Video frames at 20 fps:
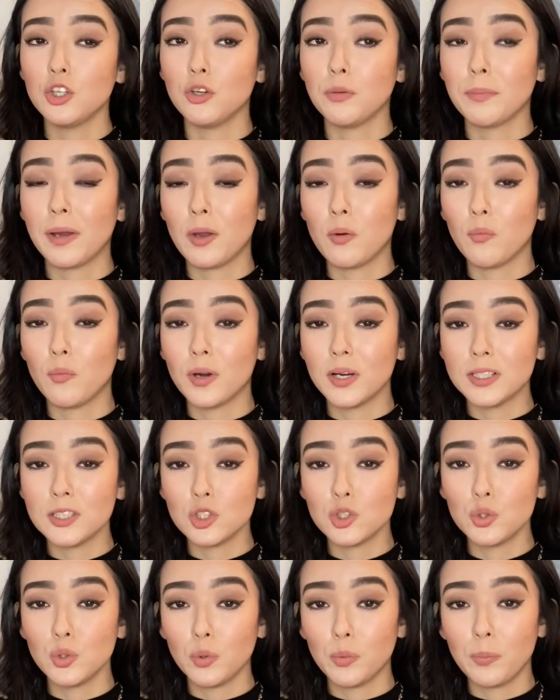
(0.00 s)
you might
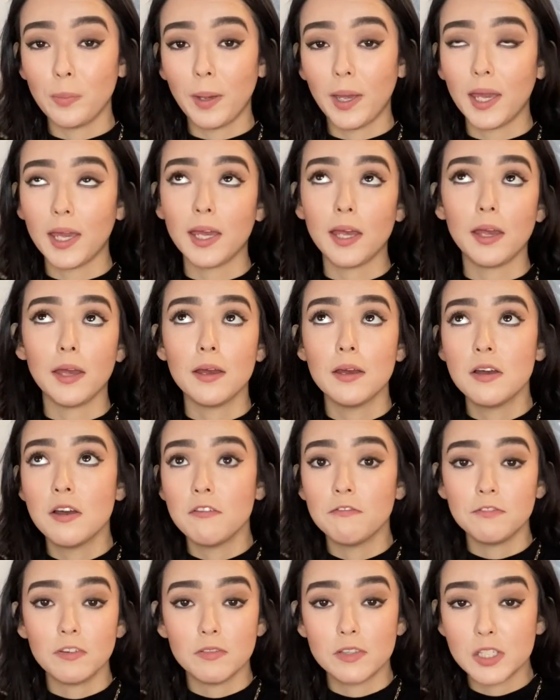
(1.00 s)
want to pay
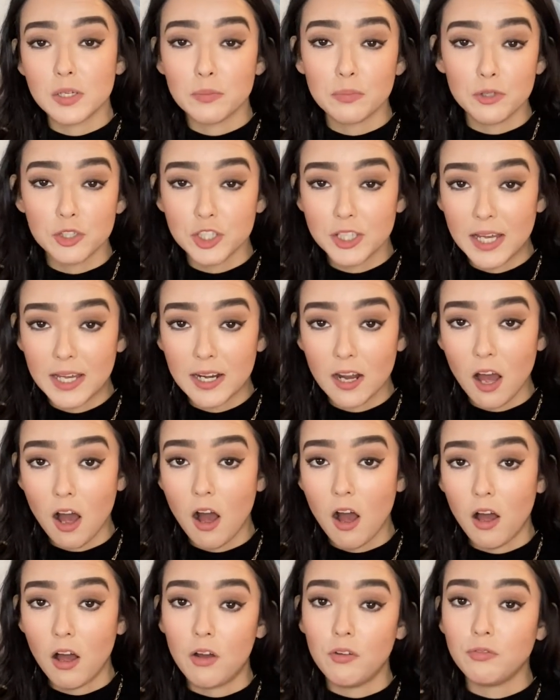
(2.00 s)
15%
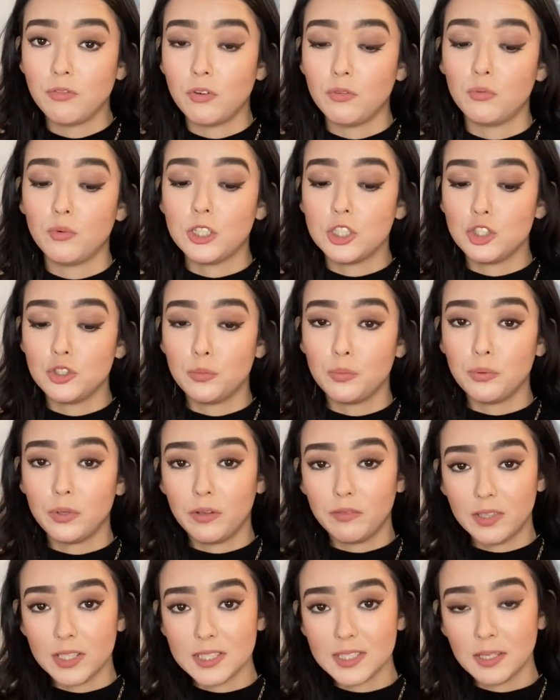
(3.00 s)
off of what you
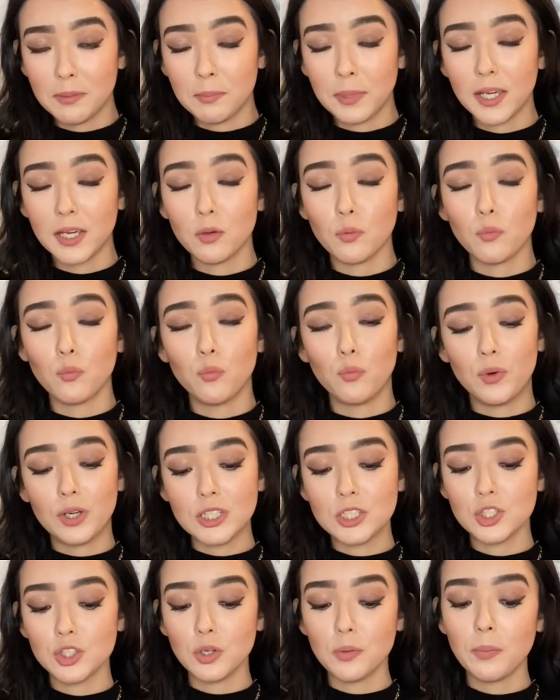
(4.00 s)
previously made.
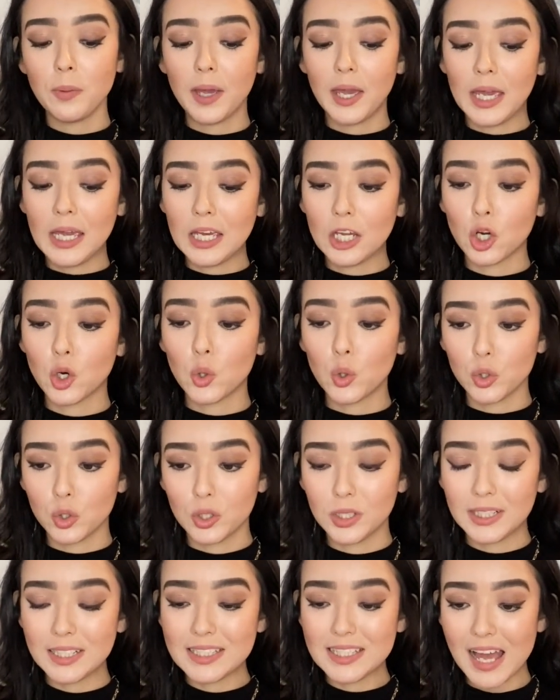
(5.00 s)
Once you pay
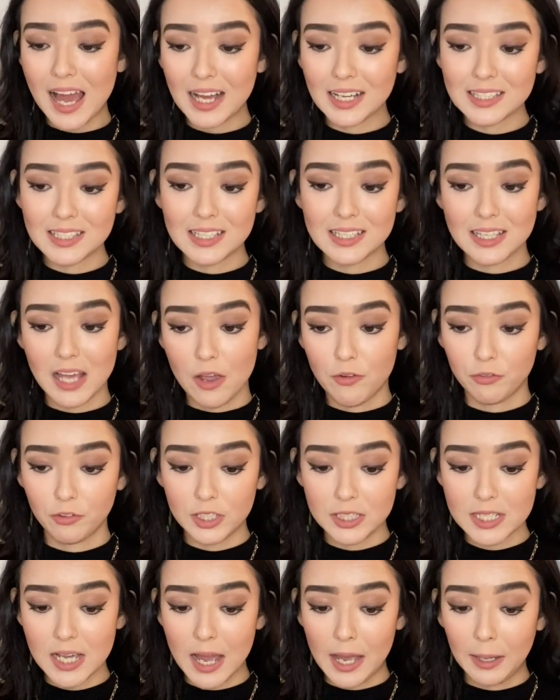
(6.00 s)
quarterly taxes
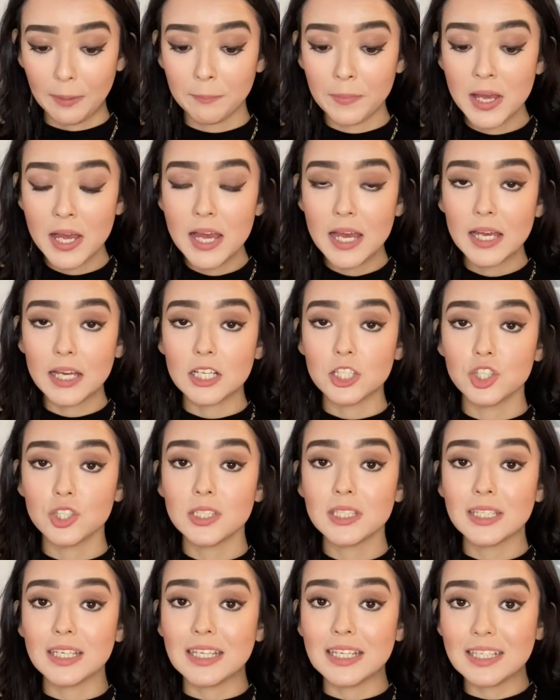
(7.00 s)
every time, it's
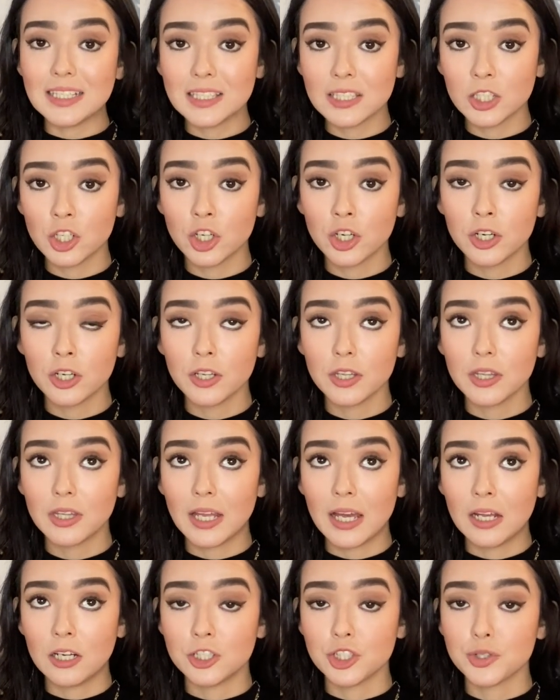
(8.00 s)
just easier
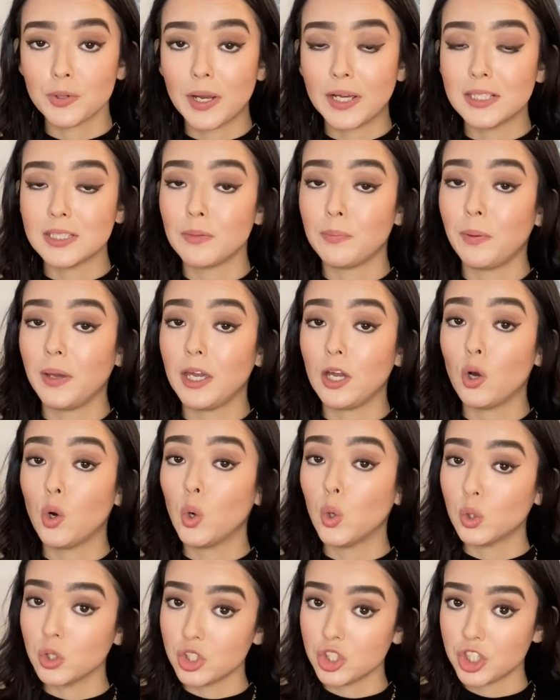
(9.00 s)
than trying to pay a
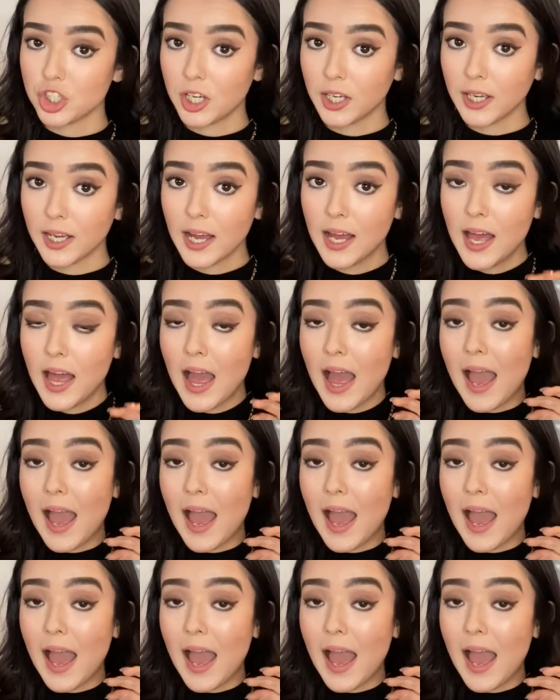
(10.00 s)
whole chunk